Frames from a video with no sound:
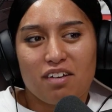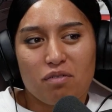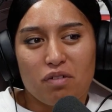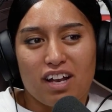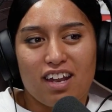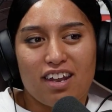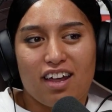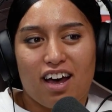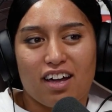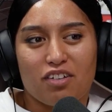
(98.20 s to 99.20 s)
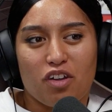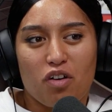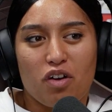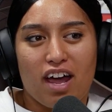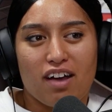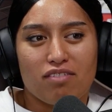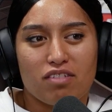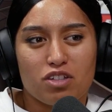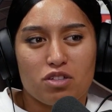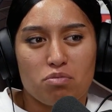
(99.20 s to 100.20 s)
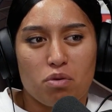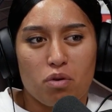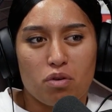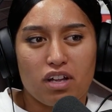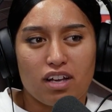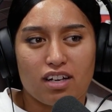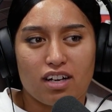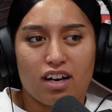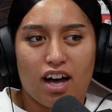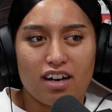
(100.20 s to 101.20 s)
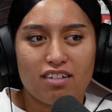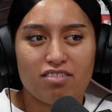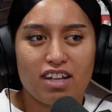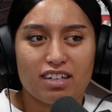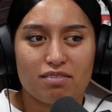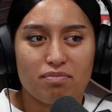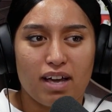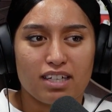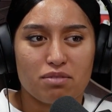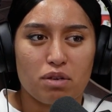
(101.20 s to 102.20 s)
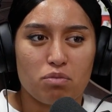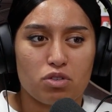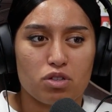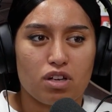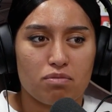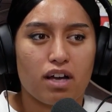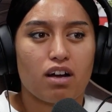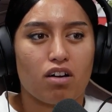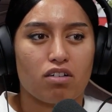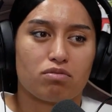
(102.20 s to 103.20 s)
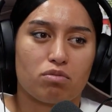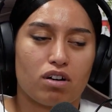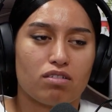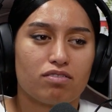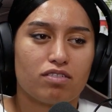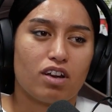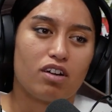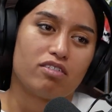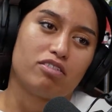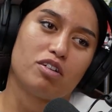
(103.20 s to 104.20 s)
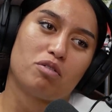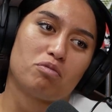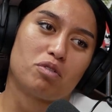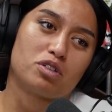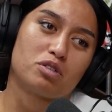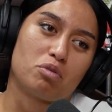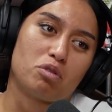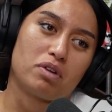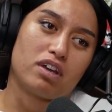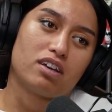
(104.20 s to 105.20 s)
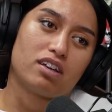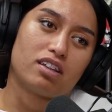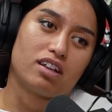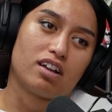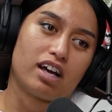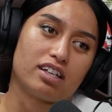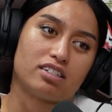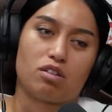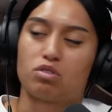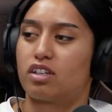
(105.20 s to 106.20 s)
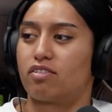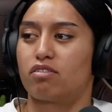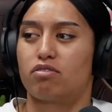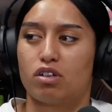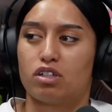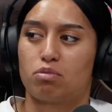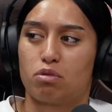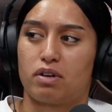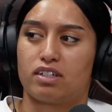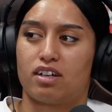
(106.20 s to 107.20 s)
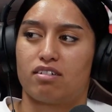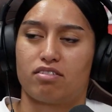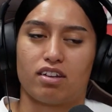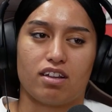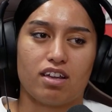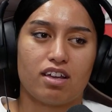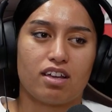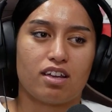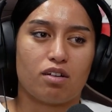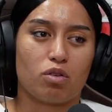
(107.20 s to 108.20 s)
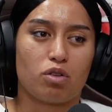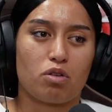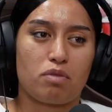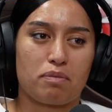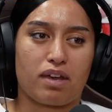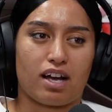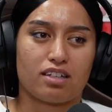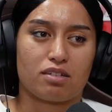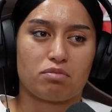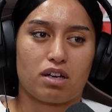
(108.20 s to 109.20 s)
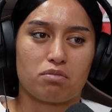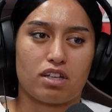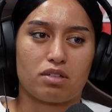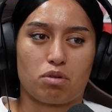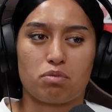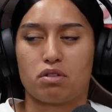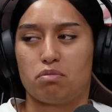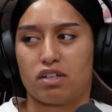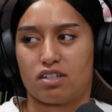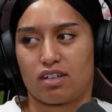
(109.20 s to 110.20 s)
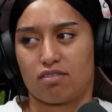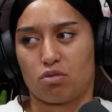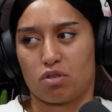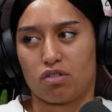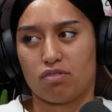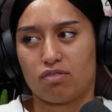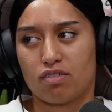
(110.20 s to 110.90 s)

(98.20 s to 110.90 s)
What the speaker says: when I don't have the support, it kind of like makes me just, I'm like, oh, well, you know, if you don't want to support me, then I guess I'll just have to fully support myself. And although it might be hard sometimes, that's probably the best thing for you.